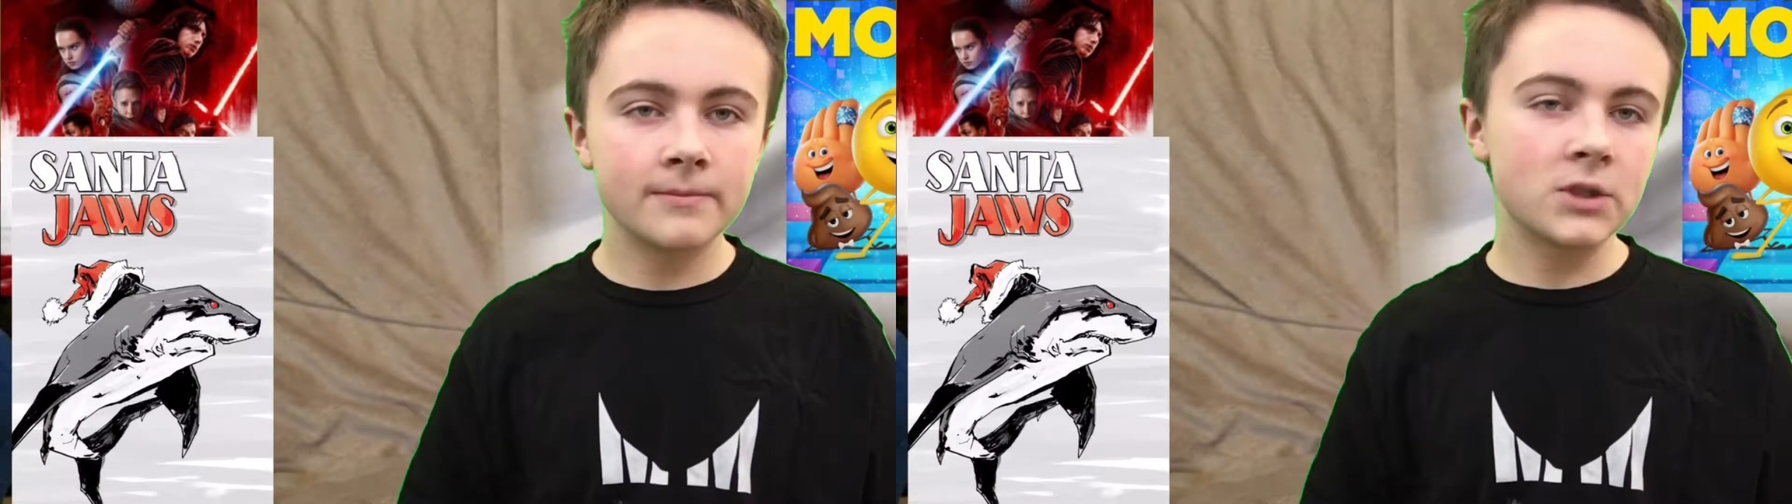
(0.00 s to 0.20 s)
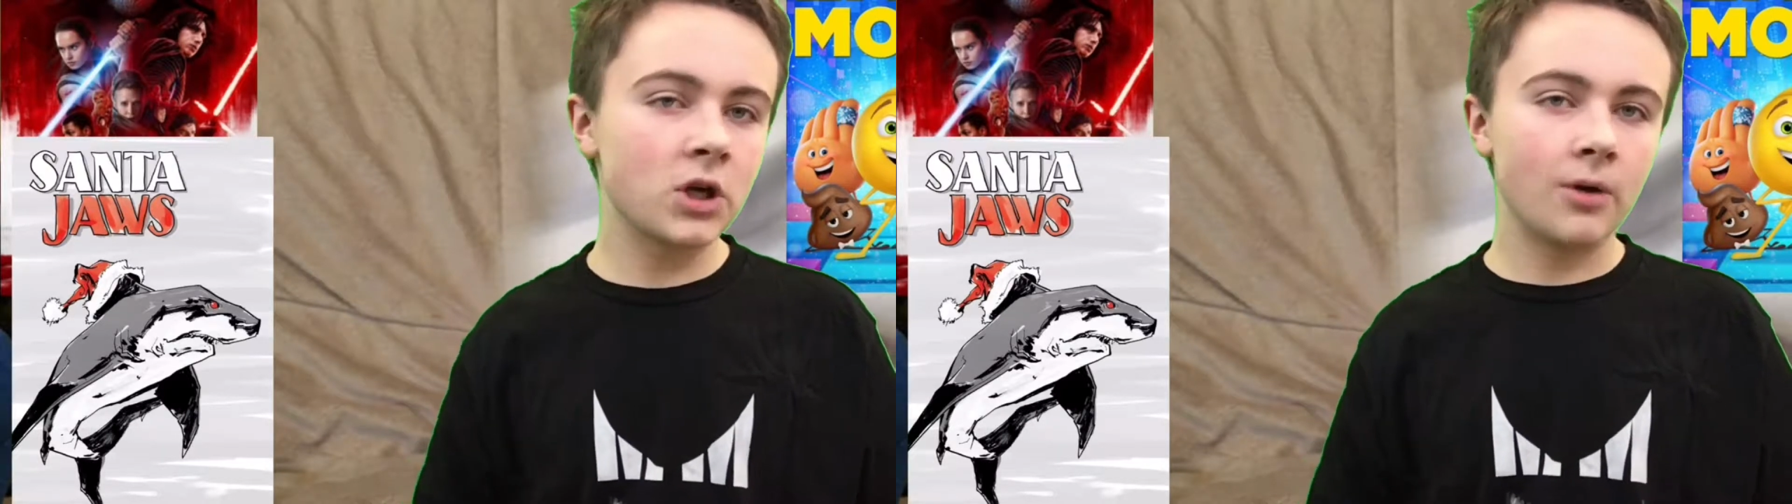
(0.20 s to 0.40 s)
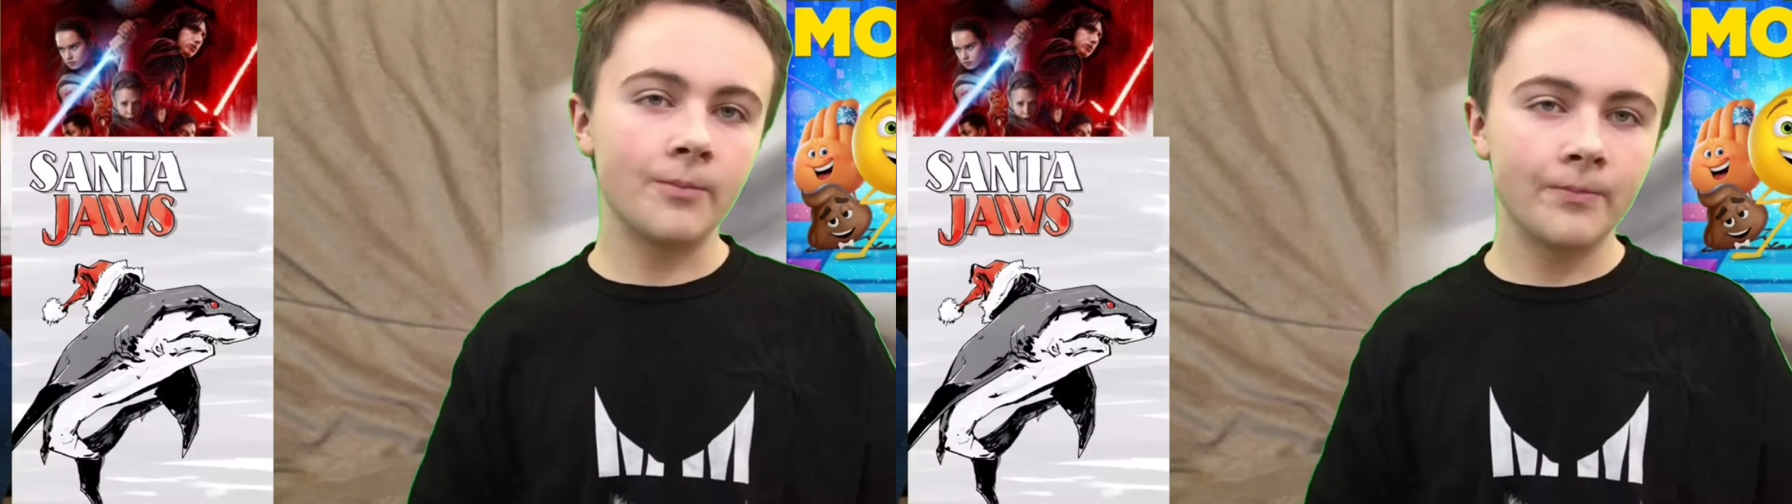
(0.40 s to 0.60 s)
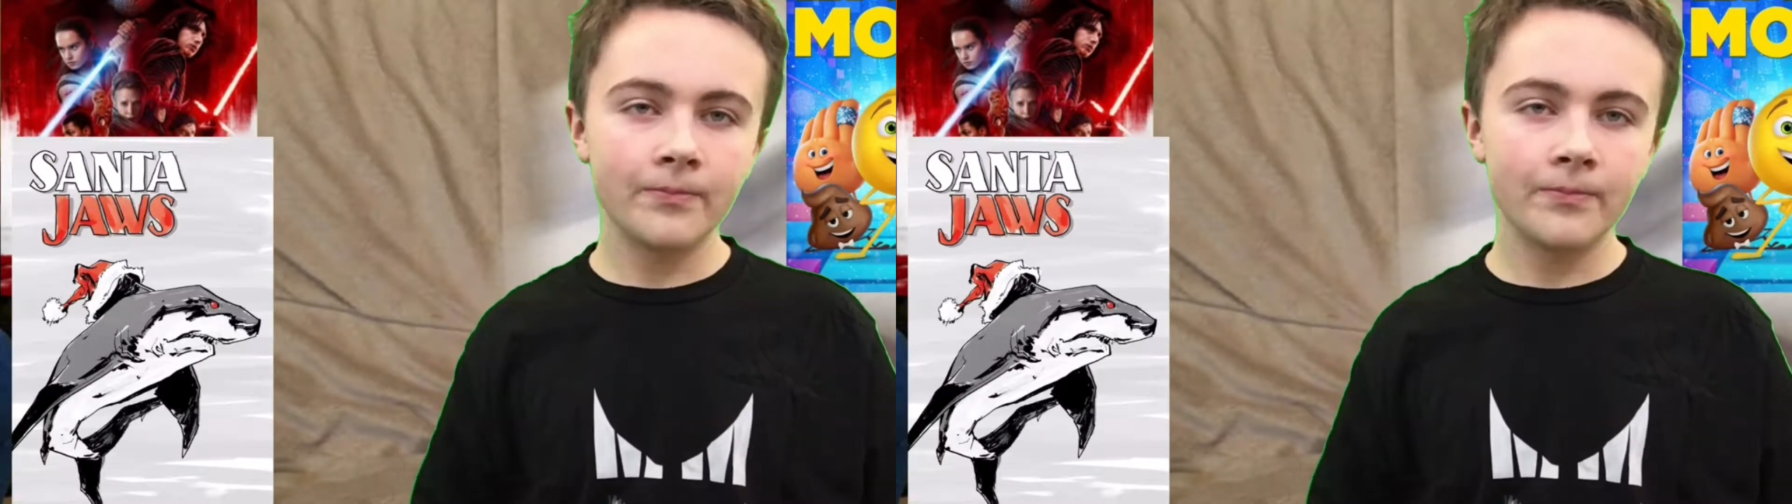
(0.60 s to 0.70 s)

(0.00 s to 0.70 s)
so,